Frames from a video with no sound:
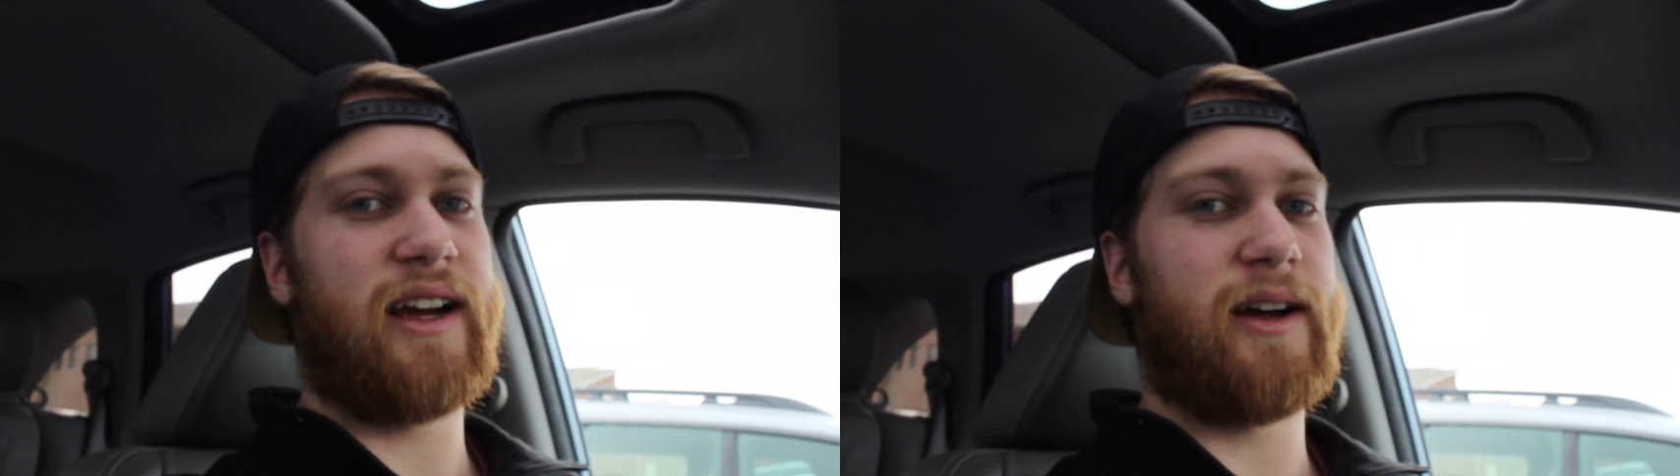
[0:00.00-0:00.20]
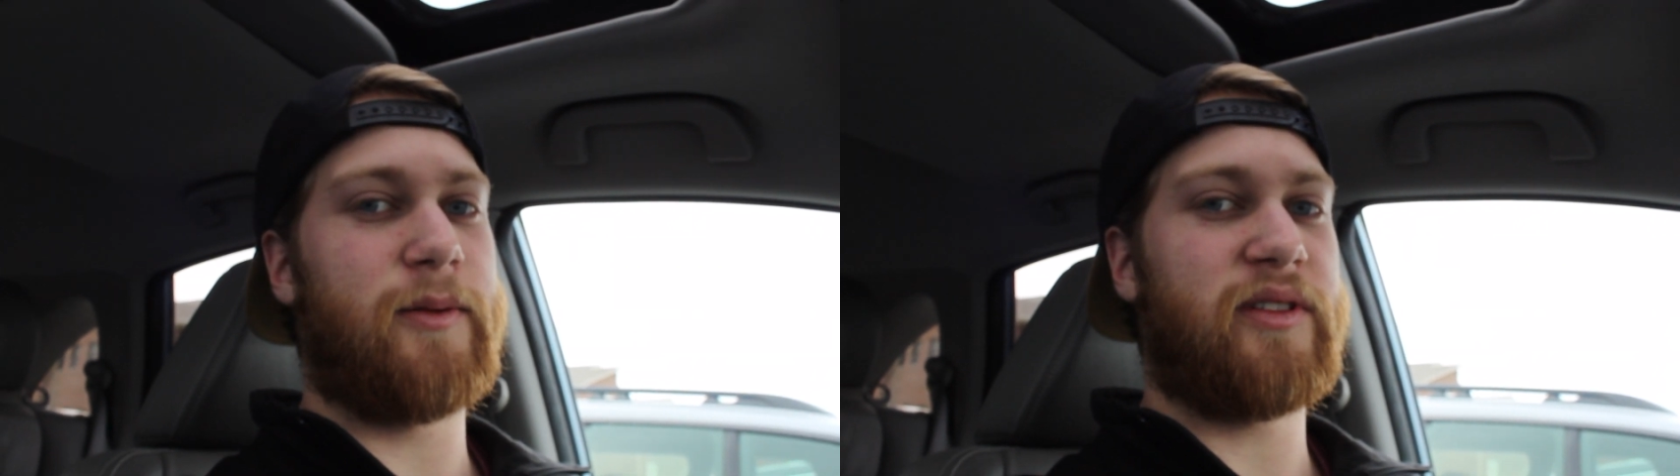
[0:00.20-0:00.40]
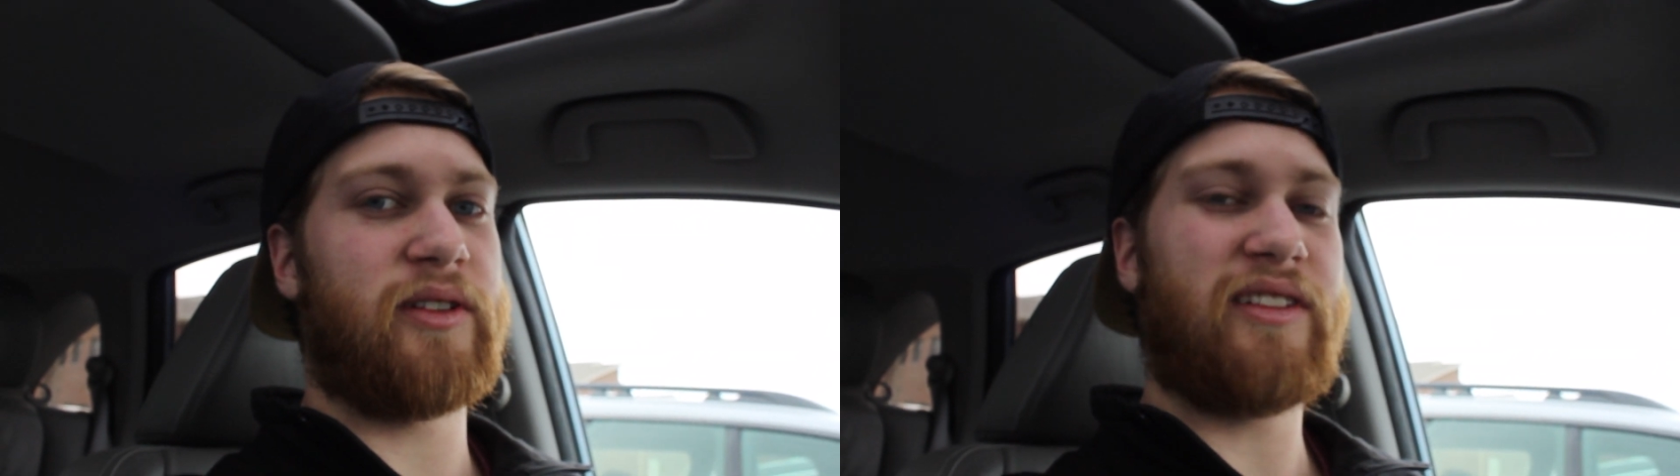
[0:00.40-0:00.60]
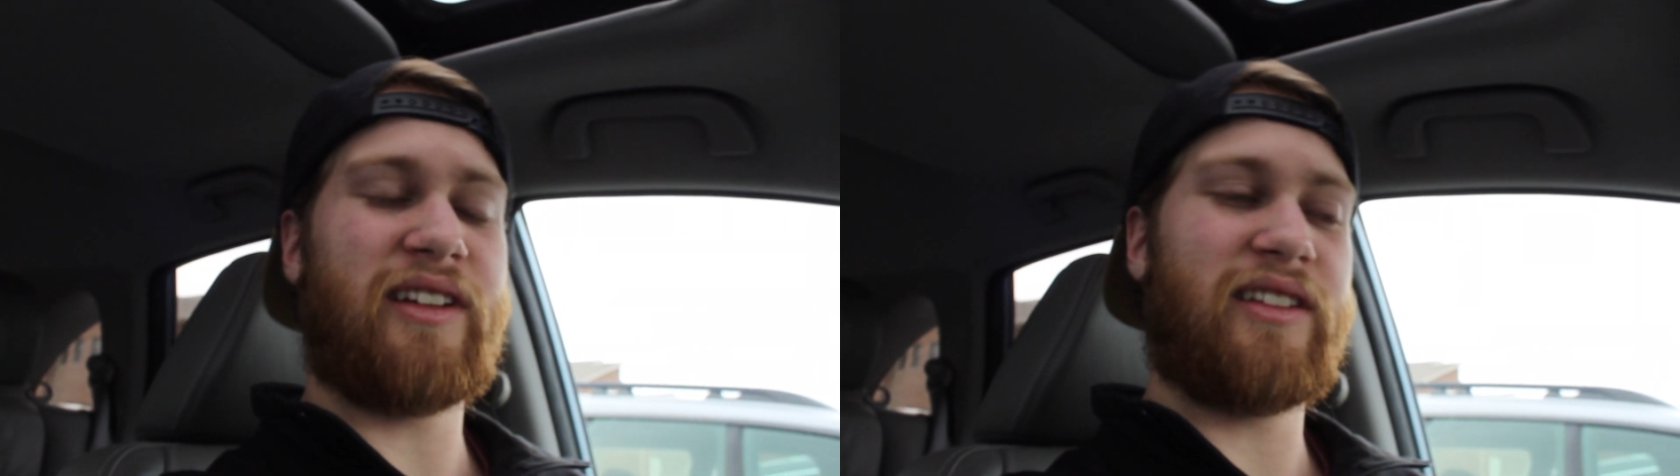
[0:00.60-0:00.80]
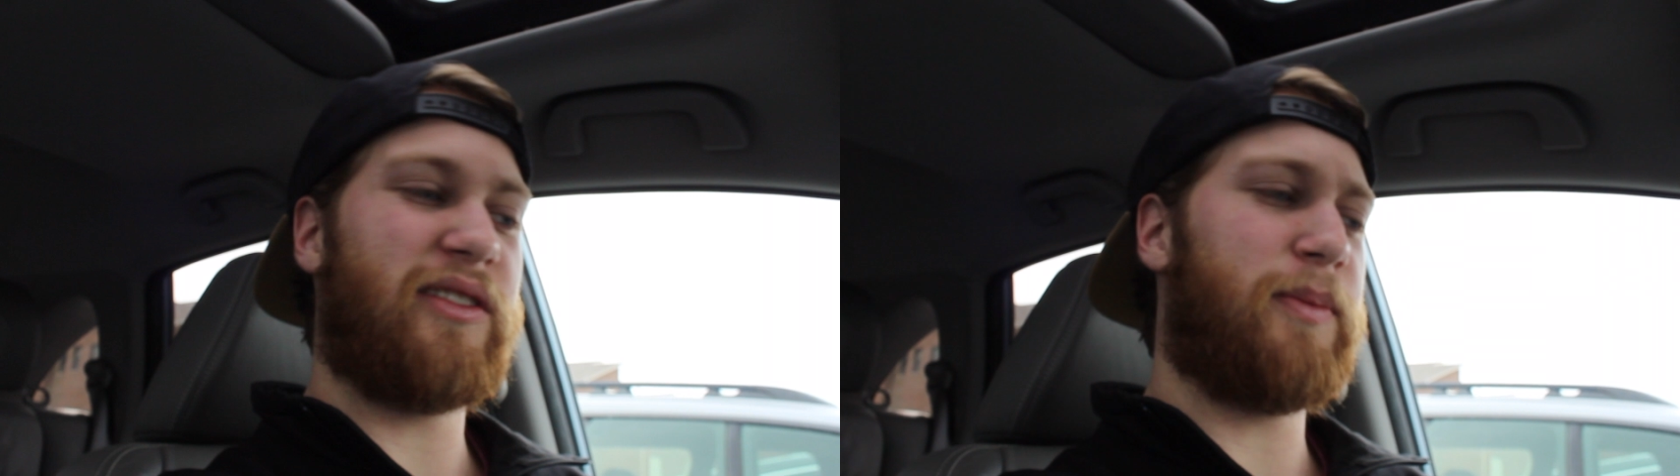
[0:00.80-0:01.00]
so it's
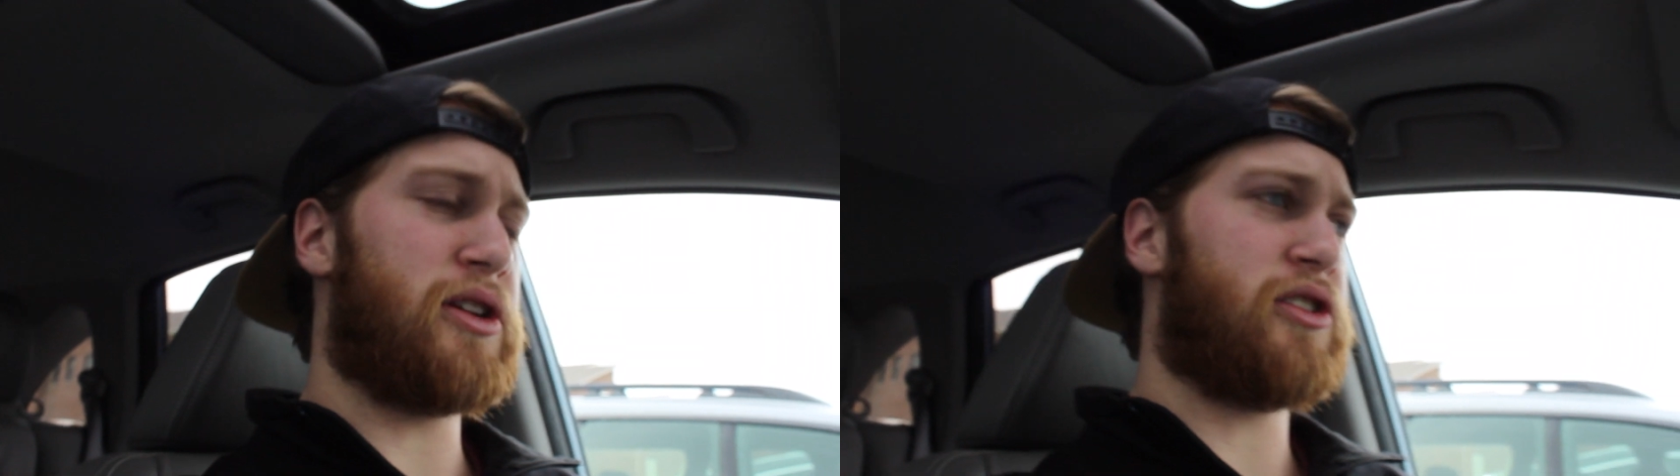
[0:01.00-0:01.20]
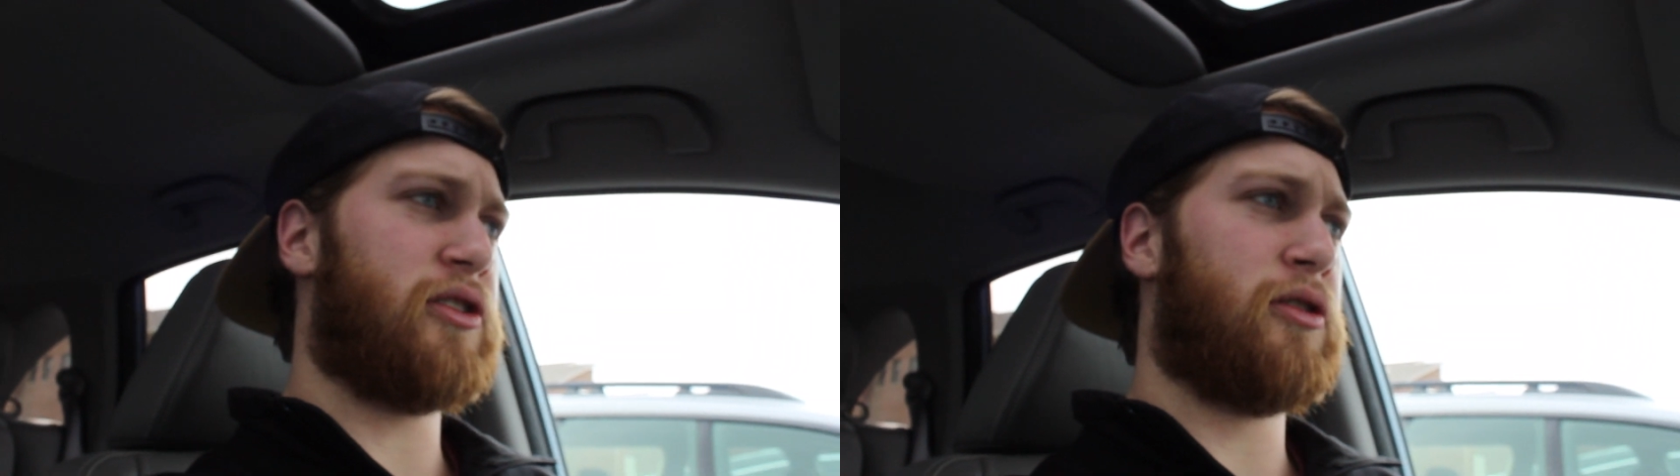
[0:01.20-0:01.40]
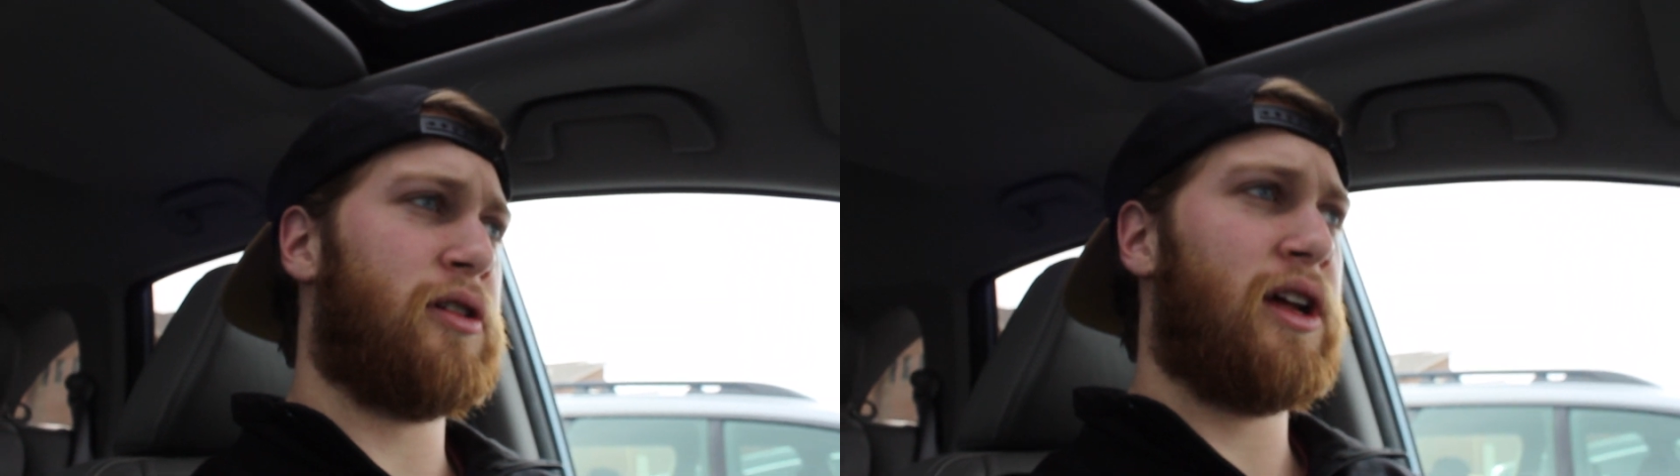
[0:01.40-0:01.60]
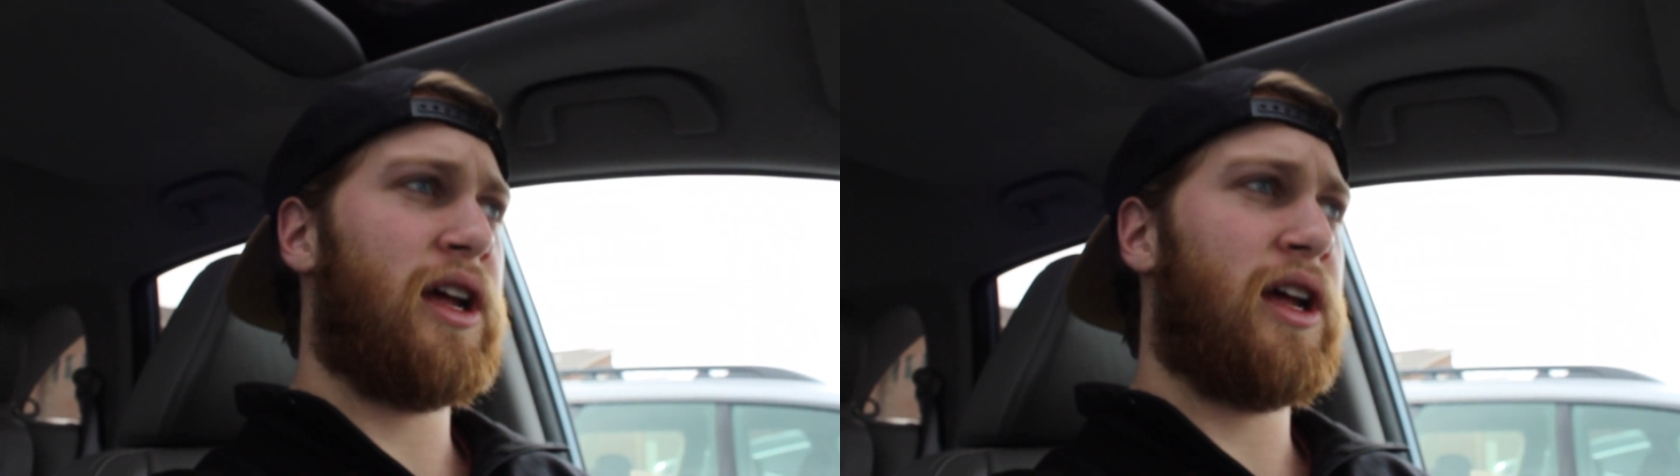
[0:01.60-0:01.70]
nothing special,